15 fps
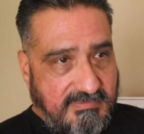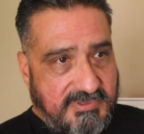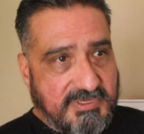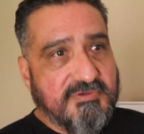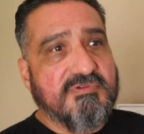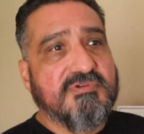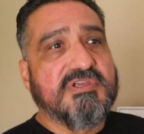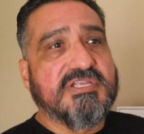
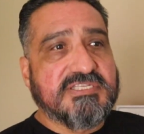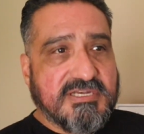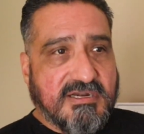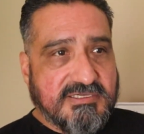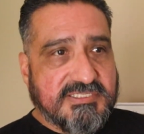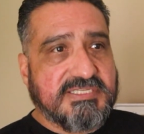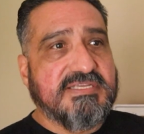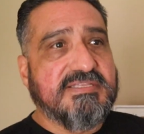you can
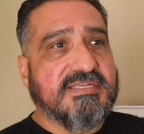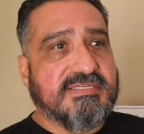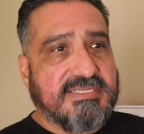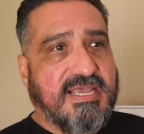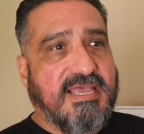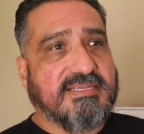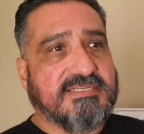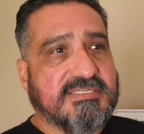start seeing the
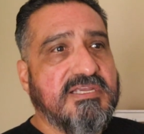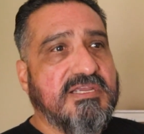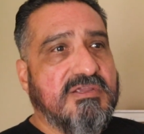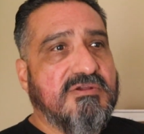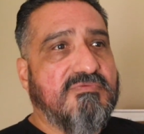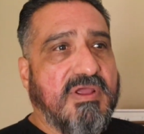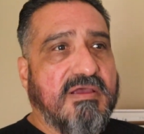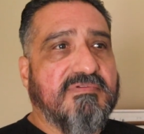tax
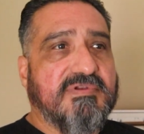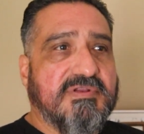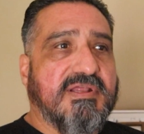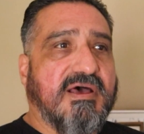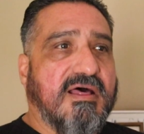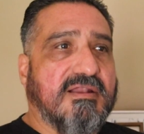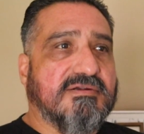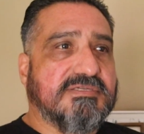revenue
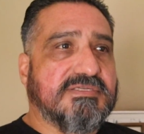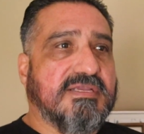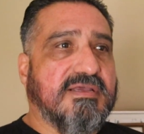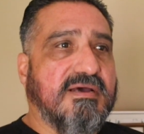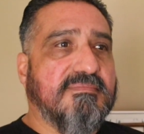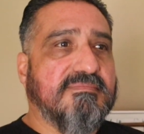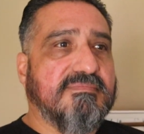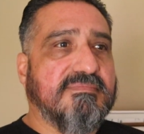dollars
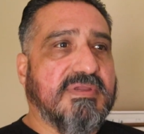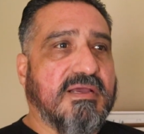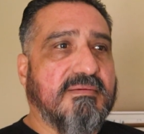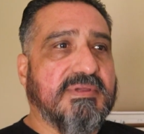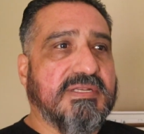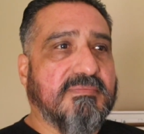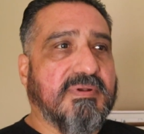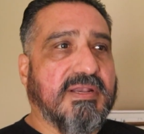
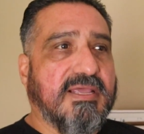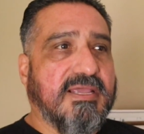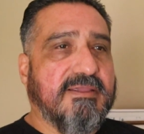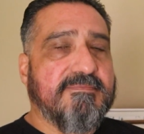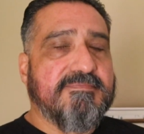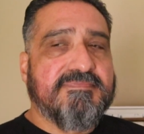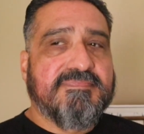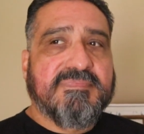come into
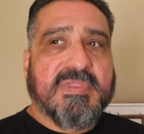play.